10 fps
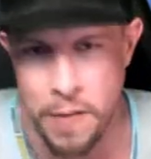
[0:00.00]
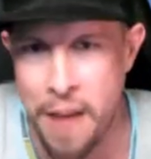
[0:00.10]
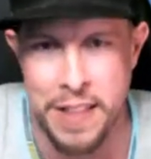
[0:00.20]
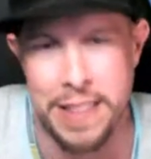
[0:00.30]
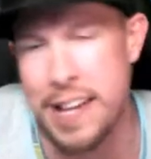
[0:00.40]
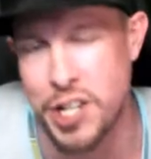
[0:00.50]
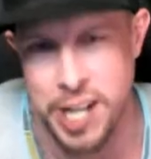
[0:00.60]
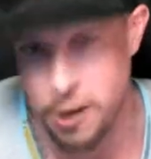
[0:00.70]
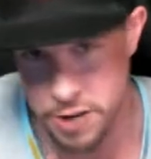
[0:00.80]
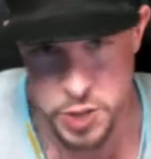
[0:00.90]
Not that
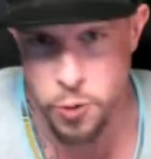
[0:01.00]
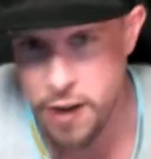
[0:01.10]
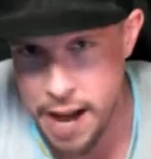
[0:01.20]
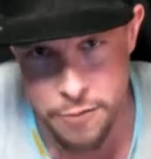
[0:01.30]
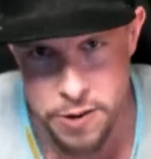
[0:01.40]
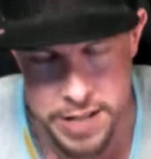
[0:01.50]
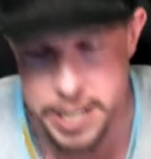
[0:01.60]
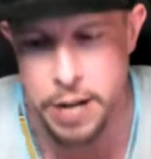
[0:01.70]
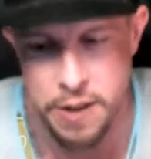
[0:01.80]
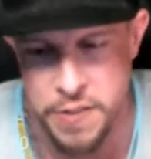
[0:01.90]
legendaries were ever,
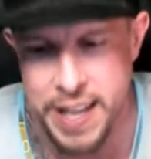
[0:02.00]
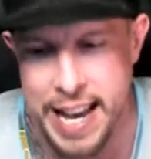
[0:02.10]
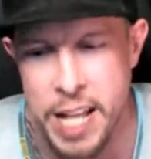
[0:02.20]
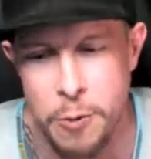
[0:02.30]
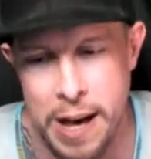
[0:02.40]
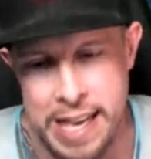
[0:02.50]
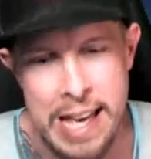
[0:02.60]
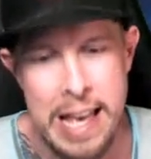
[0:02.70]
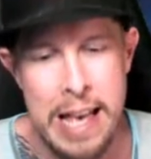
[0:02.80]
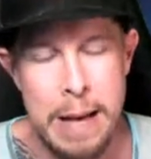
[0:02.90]
you know, a thing anyway,
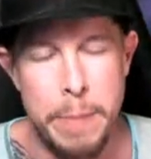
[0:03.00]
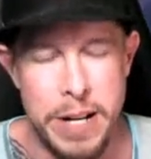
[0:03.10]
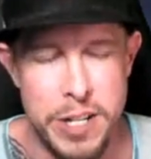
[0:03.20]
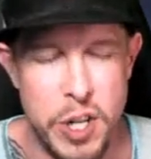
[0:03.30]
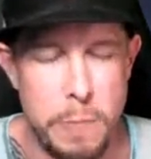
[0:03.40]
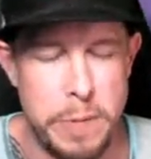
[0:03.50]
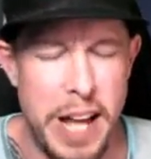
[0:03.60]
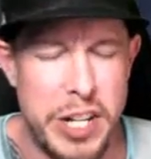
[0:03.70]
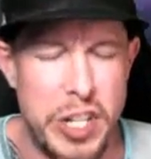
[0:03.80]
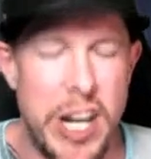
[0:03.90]
but dupe
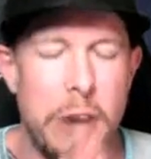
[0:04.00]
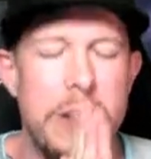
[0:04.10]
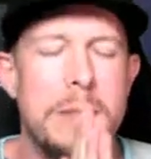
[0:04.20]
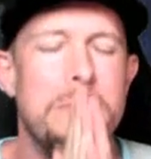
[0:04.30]
legendaries,